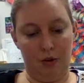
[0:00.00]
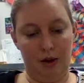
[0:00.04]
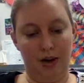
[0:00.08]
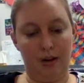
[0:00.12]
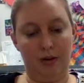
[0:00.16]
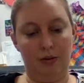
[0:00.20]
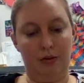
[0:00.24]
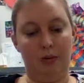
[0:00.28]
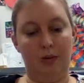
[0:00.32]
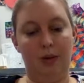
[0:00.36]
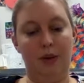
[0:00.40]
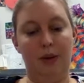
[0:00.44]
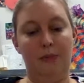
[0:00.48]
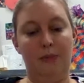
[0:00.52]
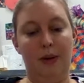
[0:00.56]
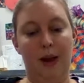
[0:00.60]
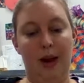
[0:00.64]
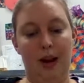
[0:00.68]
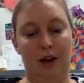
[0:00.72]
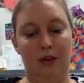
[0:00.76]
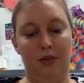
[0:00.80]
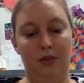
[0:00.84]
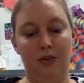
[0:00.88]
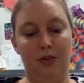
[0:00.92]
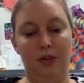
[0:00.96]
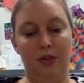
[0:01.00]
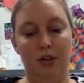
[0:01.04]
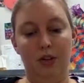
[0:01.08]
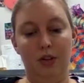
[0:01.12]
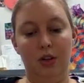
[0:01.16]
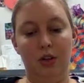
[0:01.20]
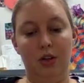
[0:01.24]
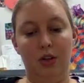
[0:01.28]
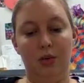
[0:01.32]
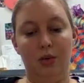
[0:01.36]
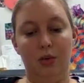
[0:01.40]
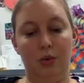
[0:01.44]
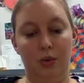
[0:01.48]
regularly bound,
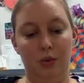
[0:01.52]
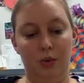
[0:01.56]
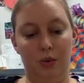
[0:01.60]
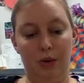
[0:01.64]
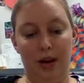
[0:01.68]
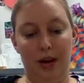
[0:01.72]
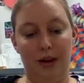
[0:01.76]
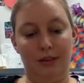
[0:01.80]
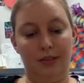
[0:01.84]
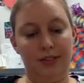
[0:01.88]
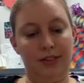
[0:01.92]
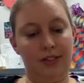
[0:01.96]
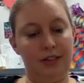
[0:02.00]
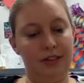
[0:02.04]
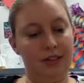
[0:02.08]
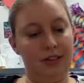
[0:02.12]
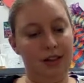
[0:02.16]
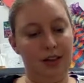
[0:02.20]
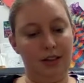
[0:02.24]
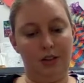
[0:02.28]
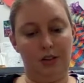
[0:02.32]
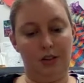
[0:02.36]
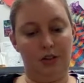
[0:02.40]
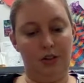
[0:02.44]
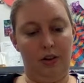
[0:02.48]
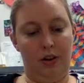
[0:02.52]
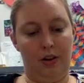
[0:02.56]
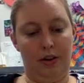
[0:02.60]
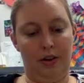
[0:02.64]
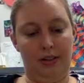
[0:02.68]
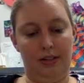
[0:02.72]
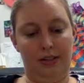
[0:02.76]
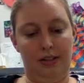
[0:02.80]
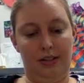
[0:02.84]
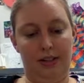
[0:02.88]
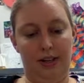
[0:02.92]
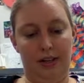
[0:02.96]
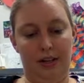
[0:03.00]
we would have such
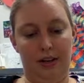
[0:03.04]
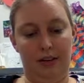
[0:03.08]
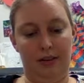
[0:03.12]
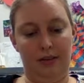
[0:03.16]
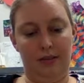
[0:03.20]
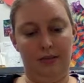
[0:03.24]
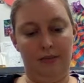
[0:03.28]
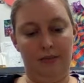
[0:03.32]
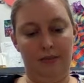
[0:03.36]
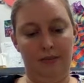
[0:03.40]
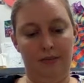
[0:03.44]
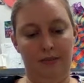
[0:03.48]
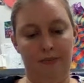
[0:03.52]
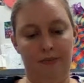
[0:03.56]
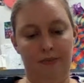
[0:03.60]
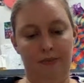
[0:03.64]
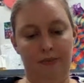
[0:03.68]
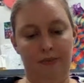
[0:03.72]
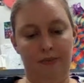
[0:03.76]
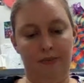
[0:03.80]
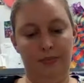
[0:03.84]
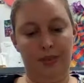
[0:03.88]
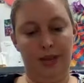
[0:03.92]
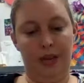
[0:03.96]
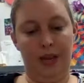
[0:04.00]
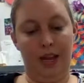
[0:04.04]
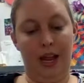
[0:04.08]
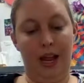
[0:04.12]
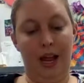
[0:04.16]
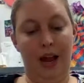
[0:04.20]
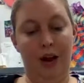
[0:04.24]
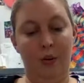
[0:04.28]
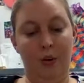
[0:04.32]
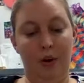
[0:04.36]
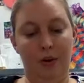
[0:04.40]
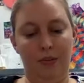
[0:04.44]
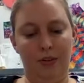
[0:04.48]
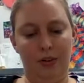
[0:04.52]
larks there.
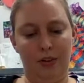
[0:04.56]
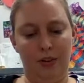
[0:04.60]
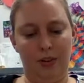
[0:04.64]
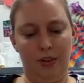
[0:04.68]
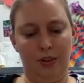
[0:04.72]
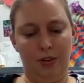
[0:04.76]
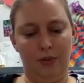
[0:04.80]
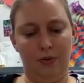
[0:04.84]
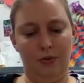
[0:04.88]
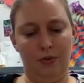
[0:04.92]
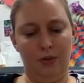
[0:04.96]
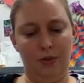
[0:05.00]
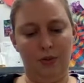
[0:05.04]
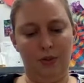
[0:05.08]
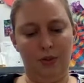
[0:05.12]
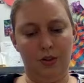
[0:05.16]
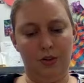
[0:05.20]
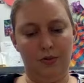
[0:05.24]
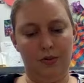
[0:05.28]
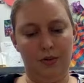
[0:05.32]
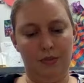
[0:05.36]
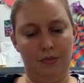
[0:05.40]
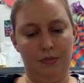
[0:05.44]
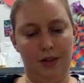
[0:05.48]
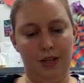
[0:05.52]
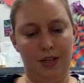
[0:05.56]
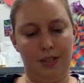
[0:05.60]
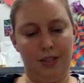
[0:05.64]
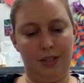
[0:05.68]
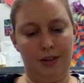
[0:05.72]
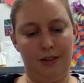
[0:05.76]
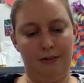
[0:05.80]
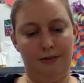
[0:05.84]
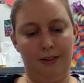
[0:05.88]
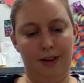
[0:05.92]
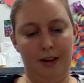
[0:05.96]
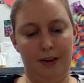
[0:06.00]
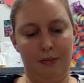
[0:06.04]
However, in the confusion of the mist,
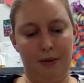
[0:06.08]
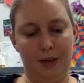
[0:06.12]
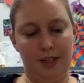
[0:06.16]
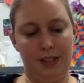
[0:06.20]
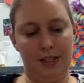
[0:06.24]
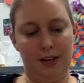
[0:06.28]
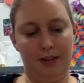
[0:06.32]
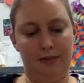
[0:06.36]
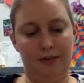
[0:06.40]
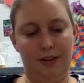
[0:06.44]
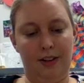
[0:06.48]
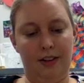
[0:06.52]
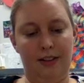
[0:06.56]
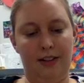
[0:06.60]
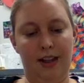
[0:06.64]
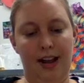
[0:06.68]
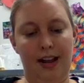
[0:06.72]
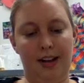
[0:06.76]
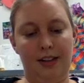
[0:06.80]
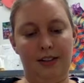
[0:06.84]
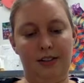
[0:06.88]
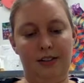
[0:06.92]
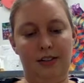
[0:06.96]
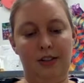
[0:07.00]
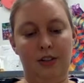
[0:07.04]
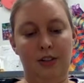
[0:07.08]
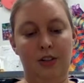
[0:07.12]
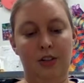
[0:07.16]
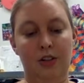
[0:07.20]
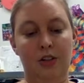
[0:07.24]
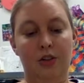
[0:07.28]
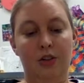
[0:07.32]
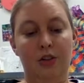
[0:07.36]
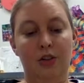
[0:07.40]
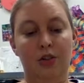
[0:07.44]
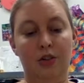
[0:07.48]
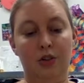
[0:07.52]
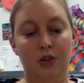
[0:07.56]
I found myself at last
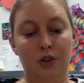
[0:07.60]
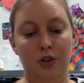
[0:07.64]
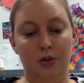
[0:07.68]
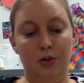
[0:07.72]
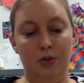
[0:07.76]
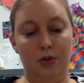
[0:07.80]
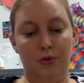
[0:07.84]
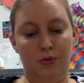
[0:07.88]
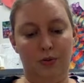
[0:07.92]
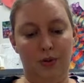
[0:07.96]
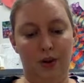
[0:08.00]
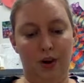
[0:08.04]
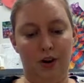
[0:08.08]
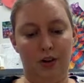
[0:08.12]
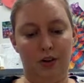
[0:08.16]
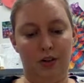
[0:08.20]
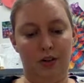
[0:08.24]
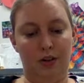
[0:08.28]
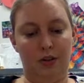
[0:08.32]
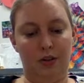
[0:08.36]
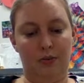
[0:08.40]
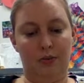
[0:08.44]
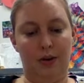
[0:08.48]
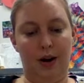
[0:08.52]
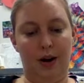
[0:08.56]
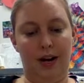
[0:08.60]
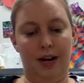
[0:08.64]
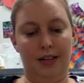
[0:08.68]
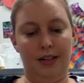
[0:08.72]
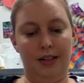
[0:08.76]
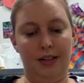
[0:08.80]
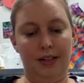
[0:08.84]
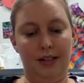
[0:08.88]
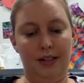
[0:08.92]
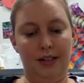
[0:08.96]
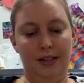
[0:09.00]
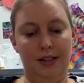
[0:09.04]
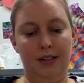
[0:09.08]
too far to the right,